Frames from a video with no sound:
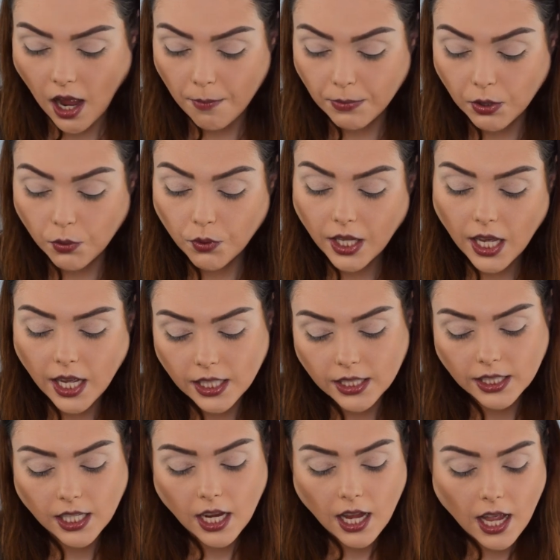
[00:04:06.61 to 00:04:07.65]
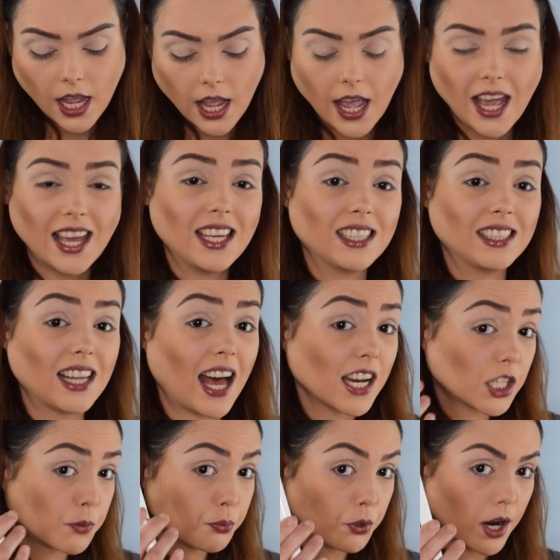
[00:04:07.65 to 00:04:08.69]
Um, you get a
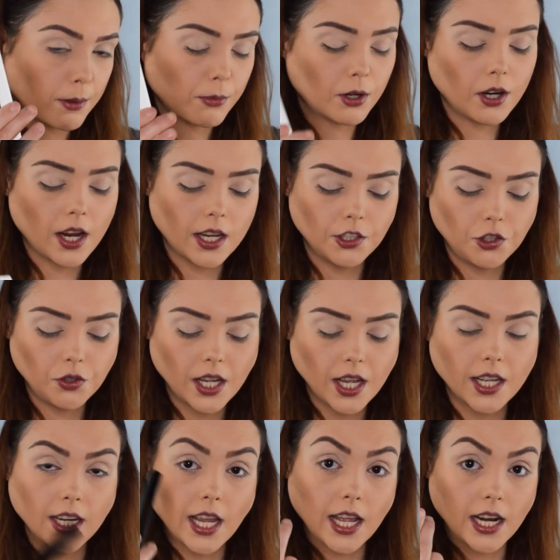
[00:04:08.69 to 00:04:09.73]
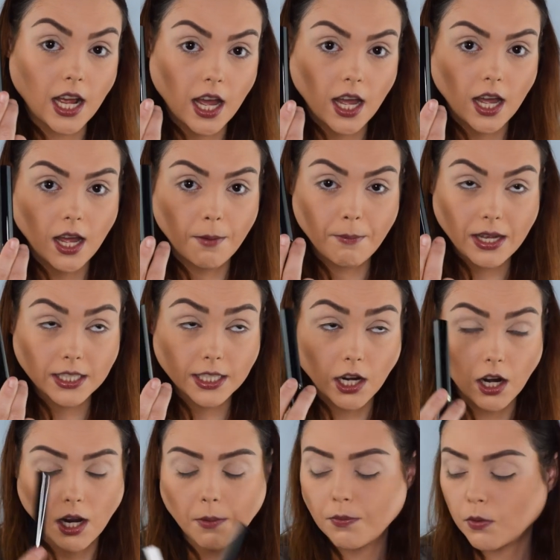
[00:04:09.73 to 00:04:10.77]
lash primer and you get a uh,
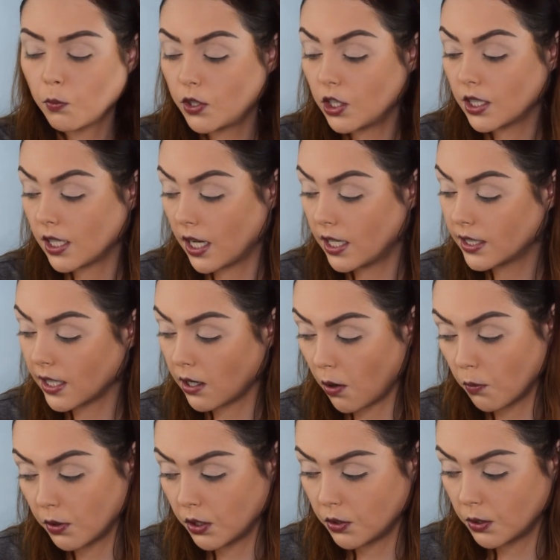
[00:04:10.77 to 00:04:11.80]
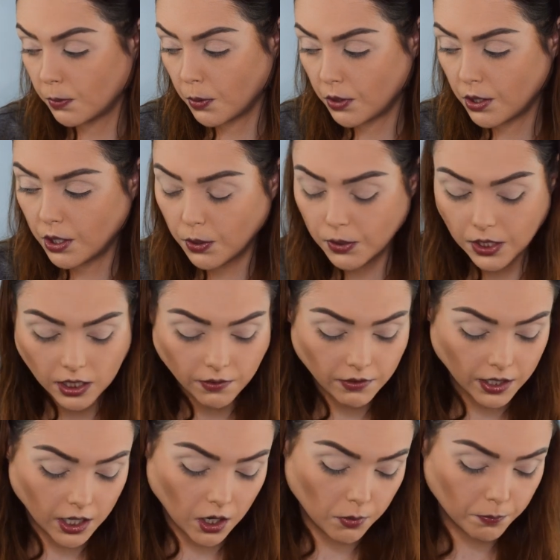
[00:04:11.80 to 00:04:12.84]
mascara, which is nice, and I will use both of those in the
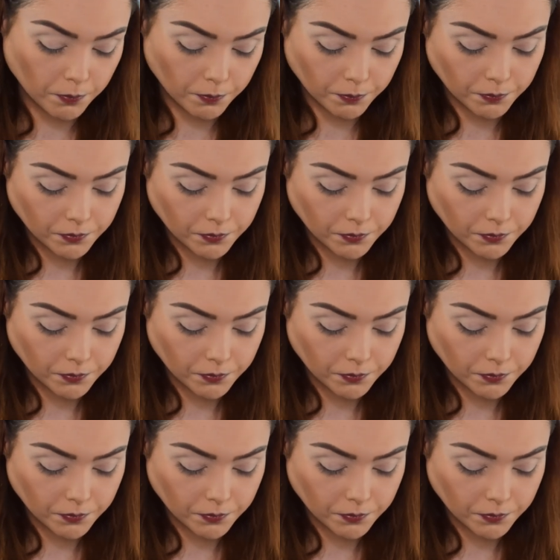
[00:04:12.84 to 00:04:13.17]
video.